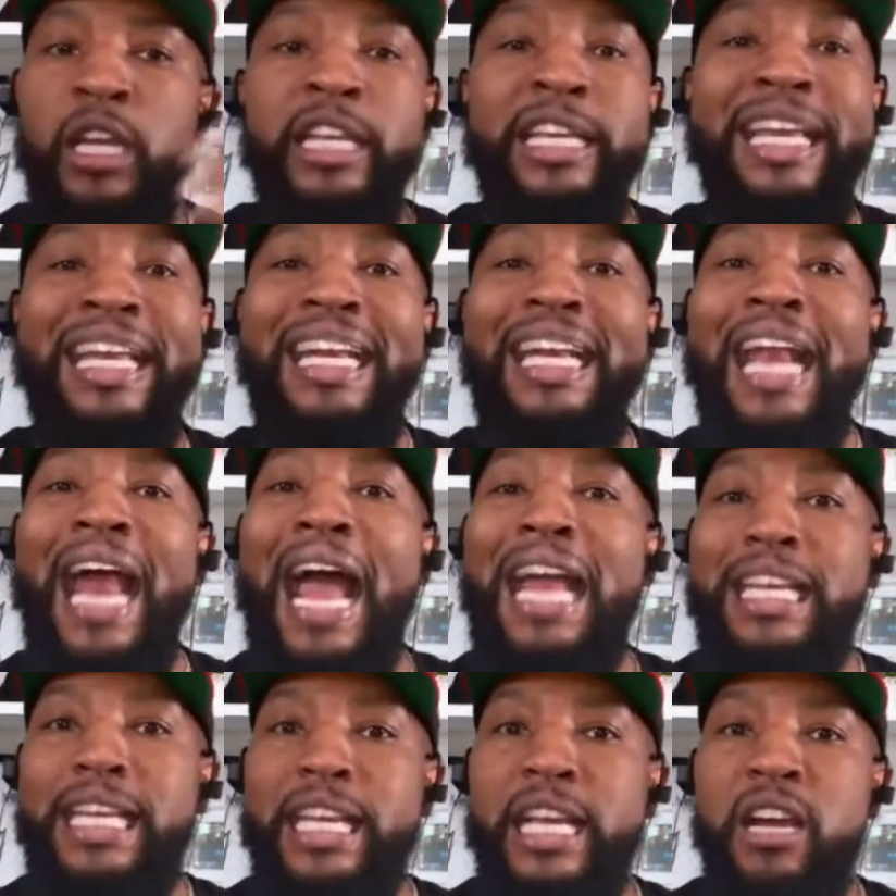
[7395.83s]
get an
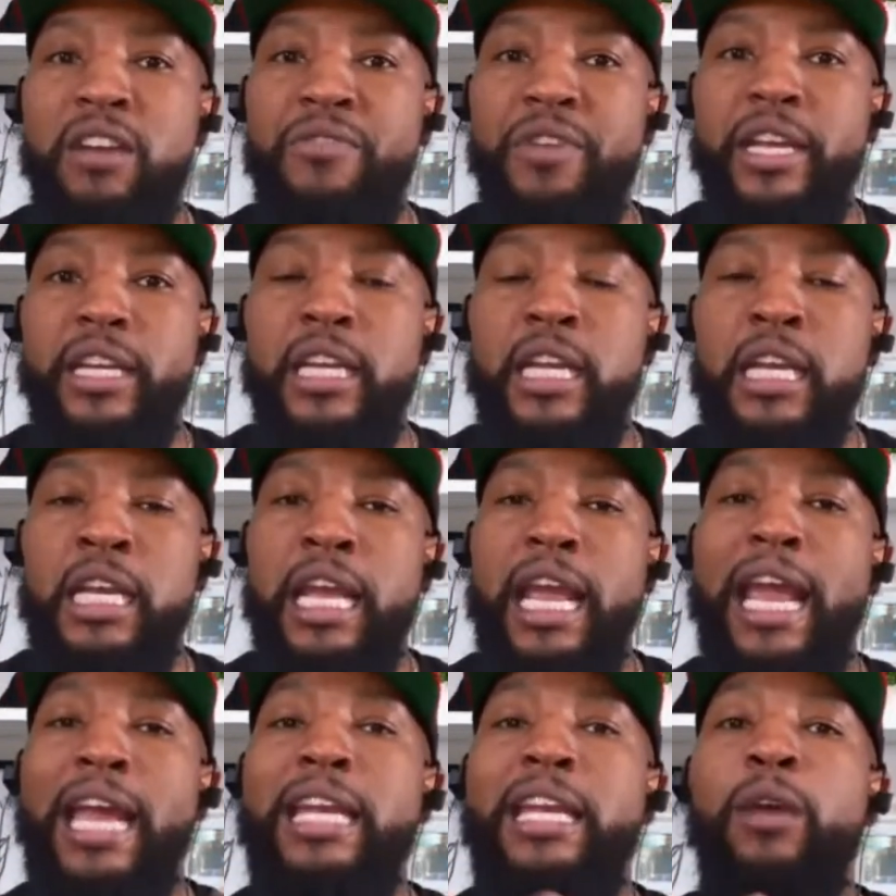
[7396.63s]
idea of it,
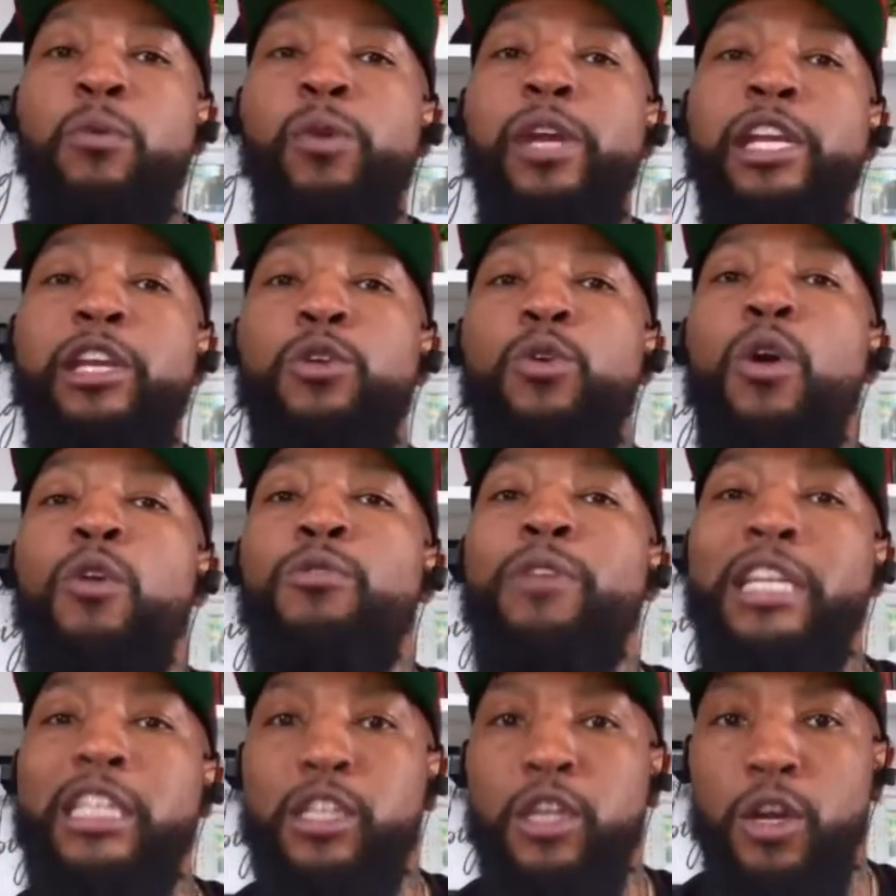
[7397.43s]
and then we do
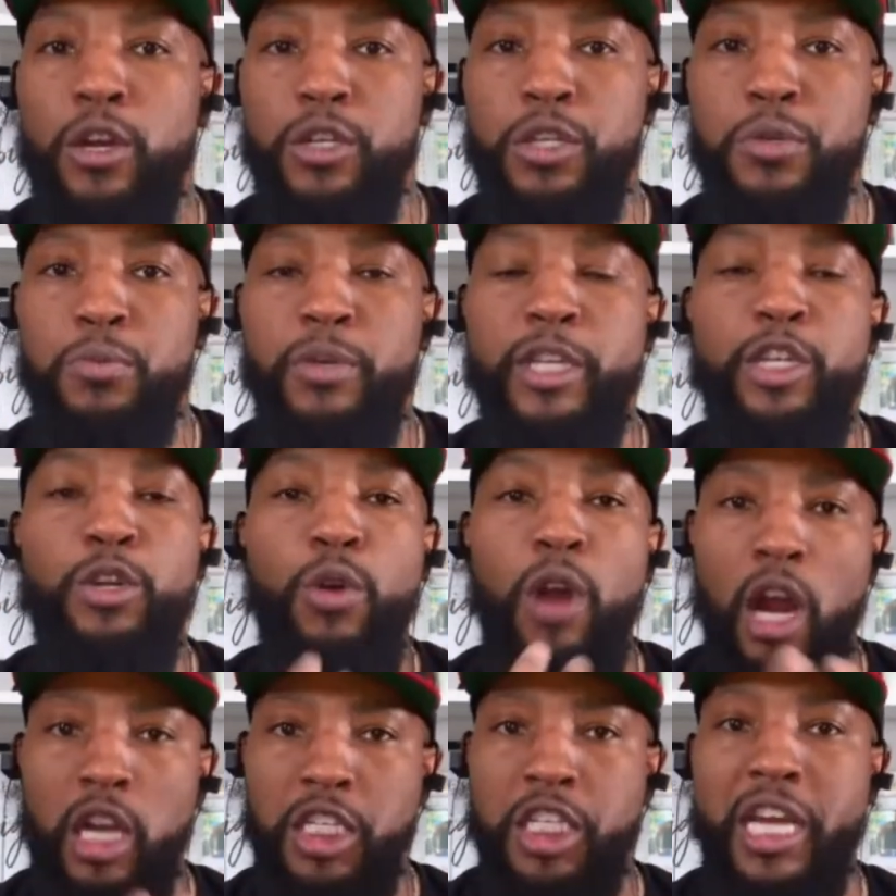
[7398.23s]
a research. We
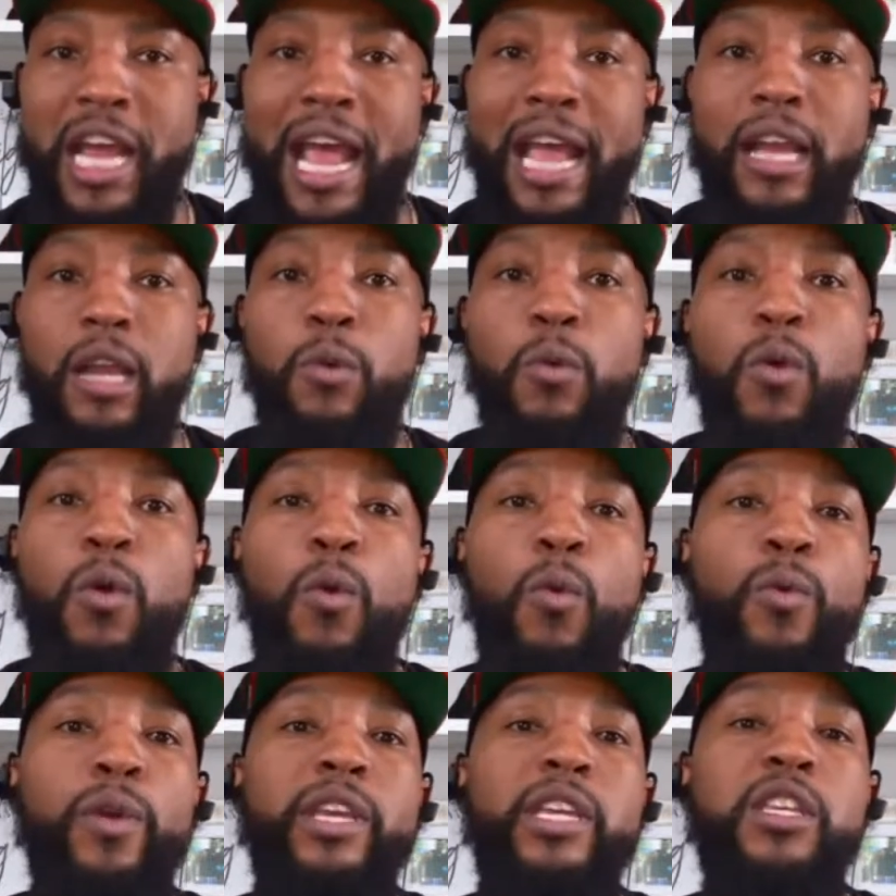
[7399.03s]
do our check.
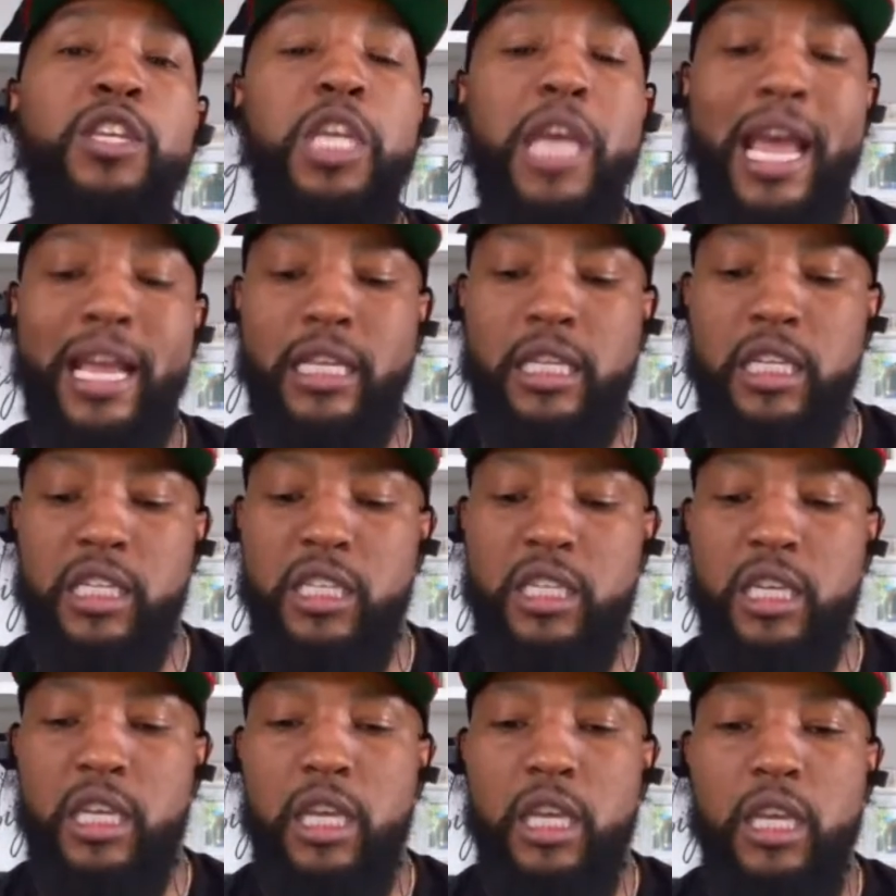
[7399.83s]
We check to
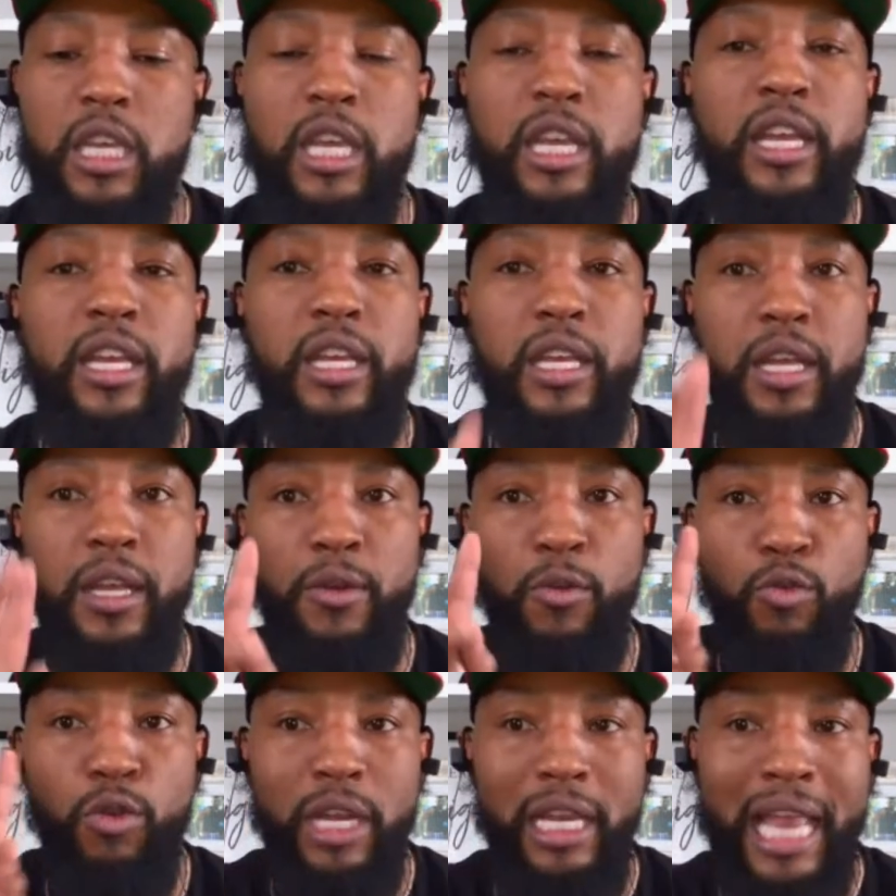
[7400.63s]
see
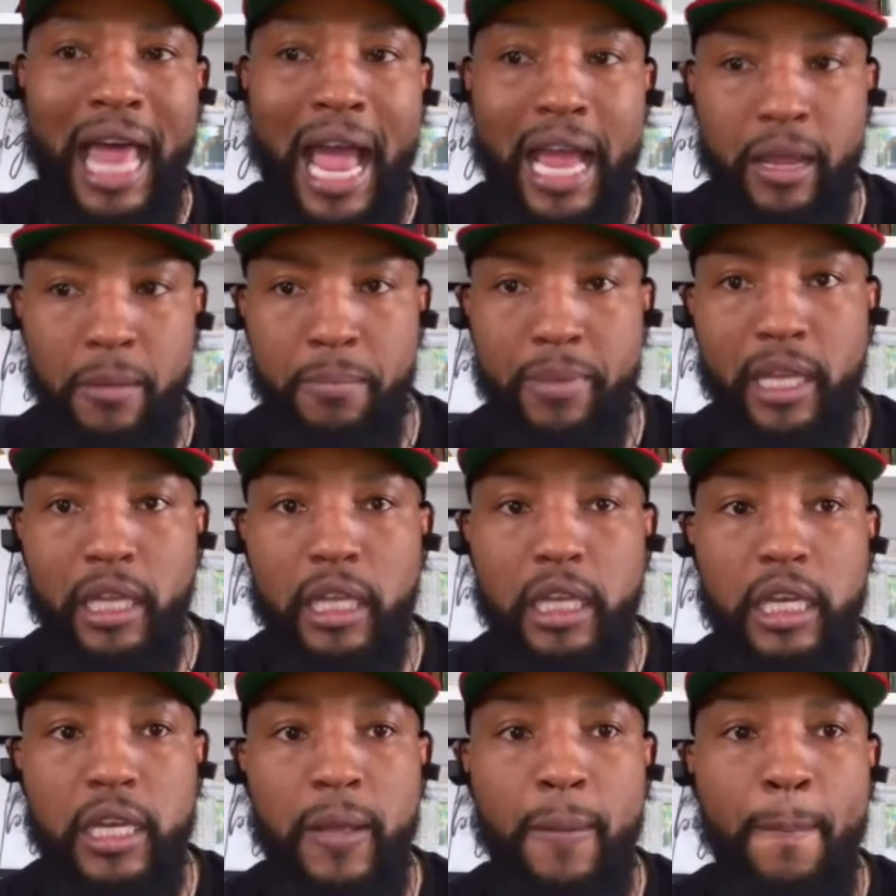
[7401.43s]

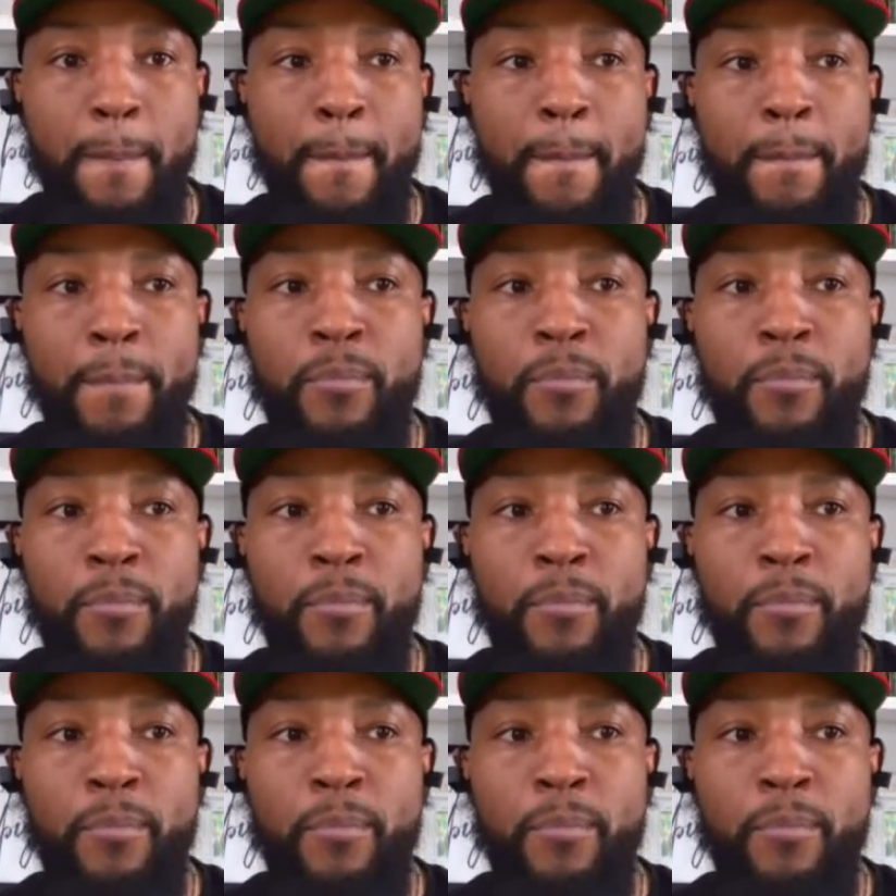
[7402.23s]
reliability.